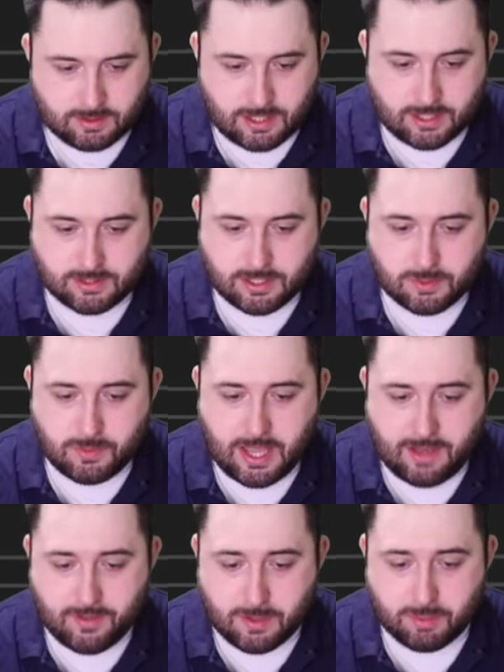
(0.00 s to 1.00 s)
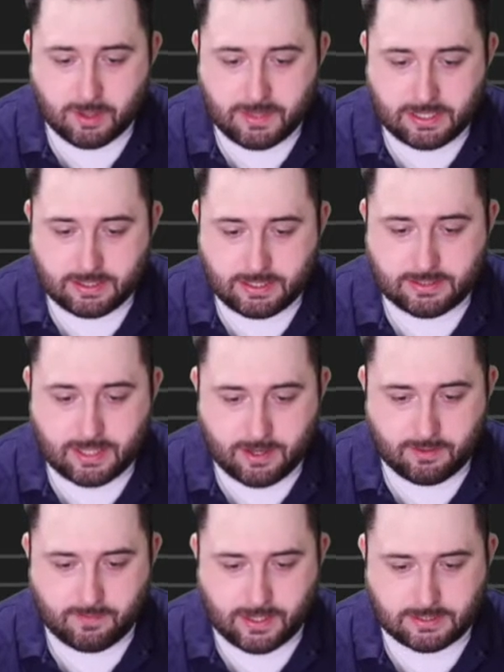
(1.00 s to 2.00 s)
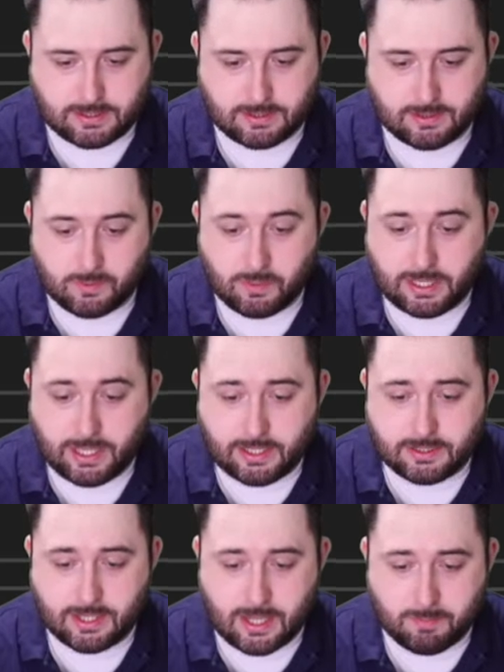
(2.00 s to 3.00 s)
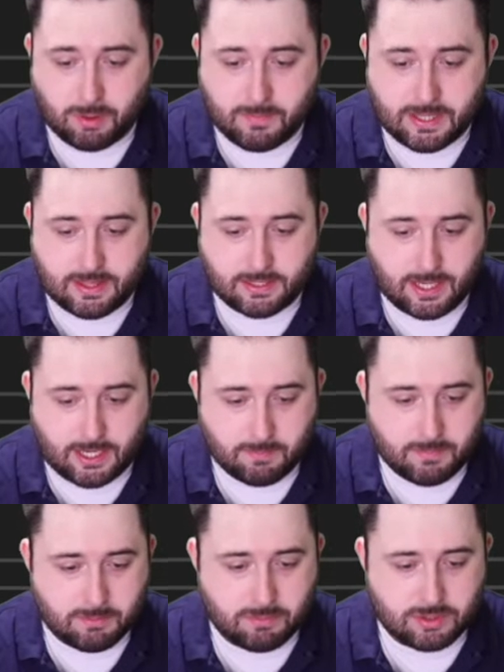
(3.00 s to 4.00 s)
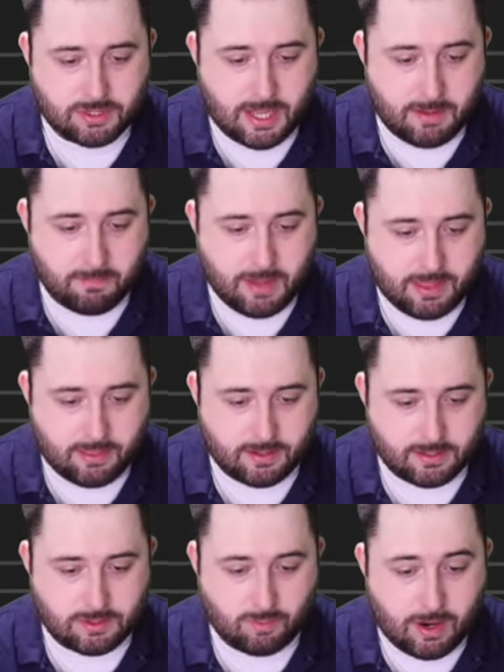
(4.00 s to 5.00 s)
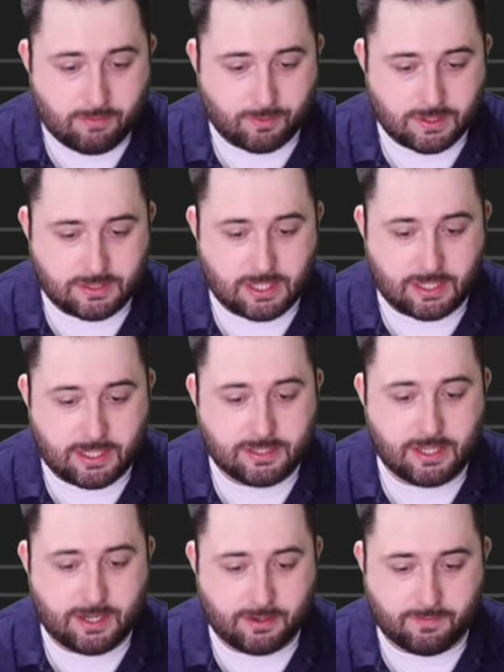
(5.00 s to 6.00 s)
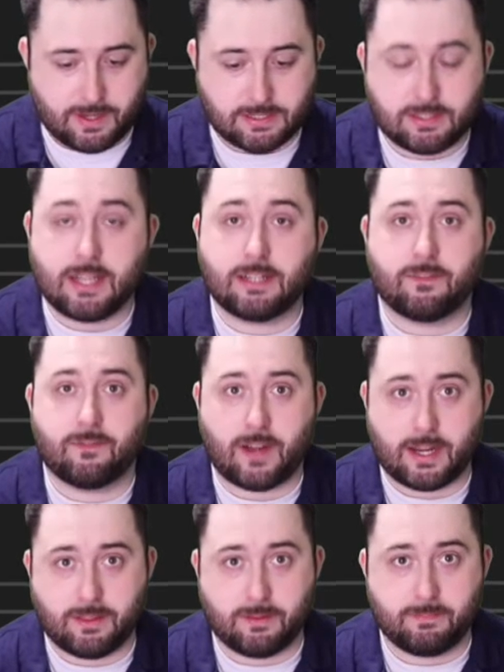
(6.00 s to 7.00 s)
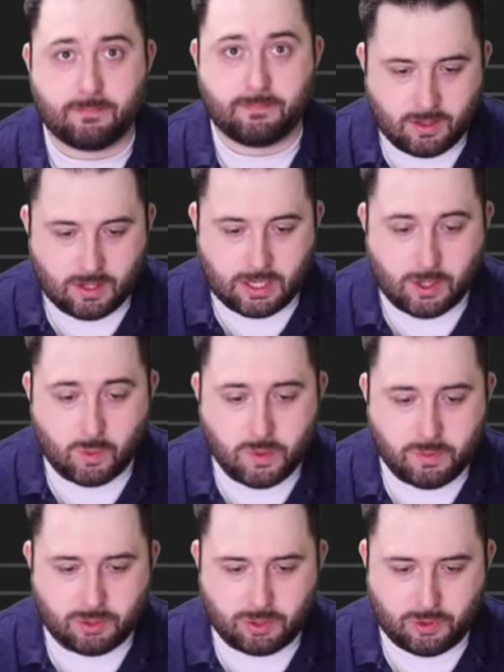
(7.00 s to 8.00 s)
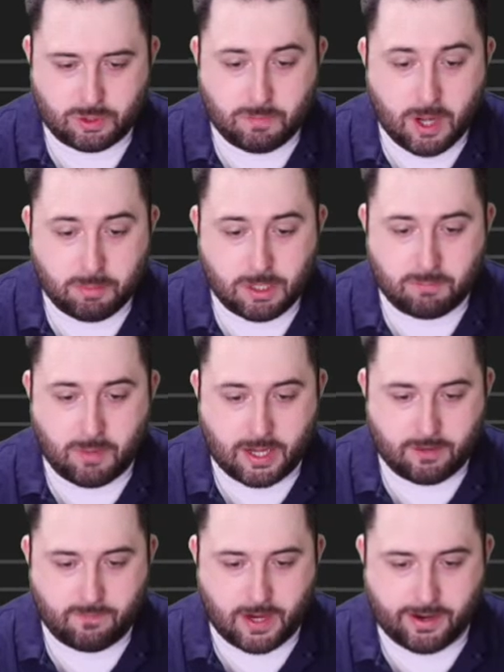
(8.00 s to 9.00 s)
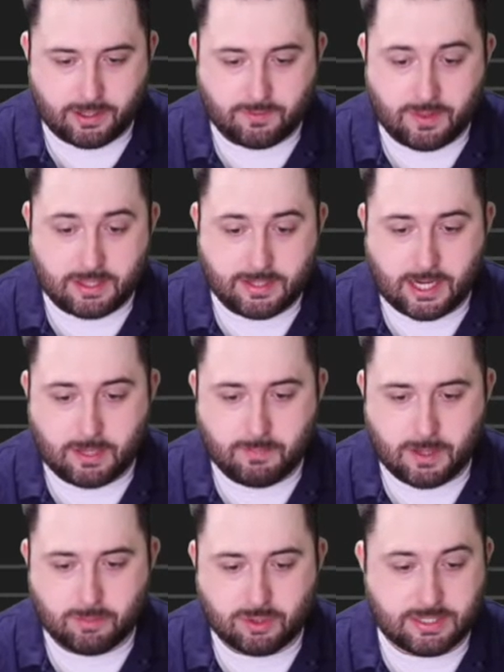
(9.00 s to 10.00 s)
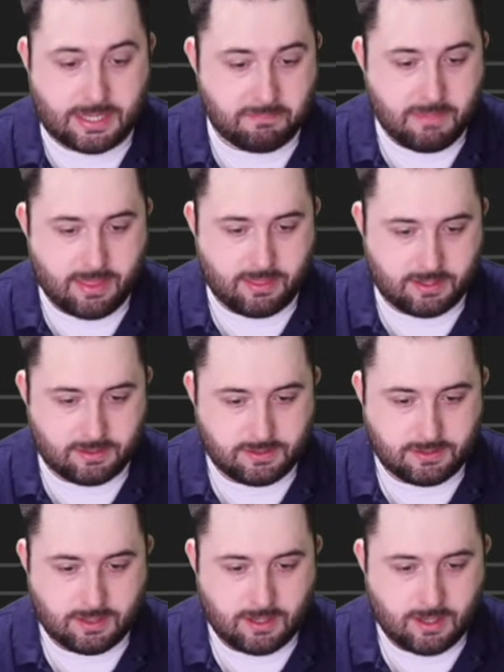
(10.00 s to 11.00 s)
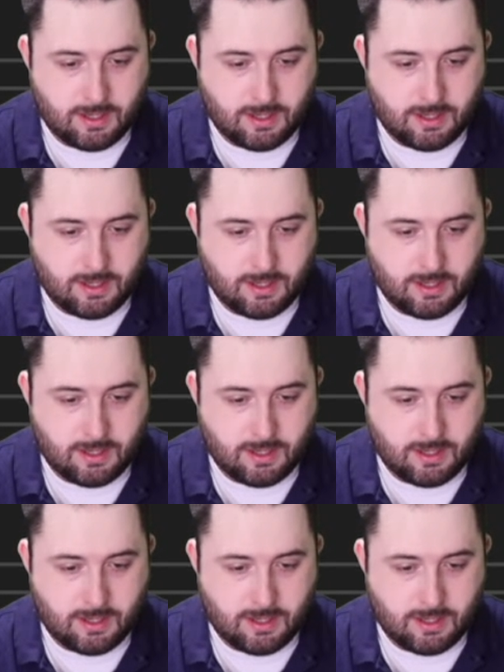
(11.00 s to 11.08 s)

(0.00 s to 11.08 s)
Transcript: Now, since we have implemented these interfaces, we needed to implement the data members and methods referenced in each interface and define them. Here we will use public modifiers for the data members and methods.